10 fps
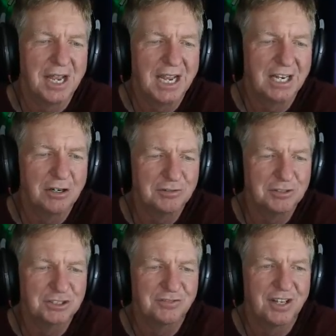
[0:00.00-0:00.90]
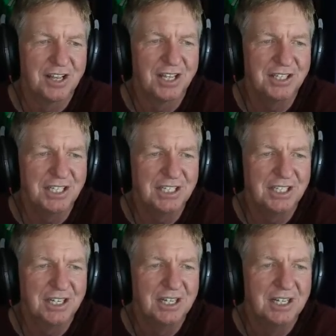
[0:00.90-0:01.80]
hangovers of La
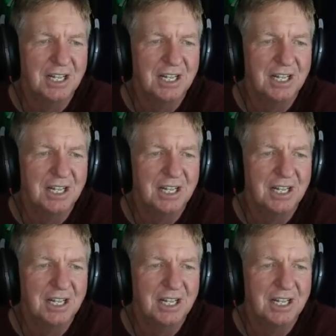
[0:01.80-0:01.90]
Nina.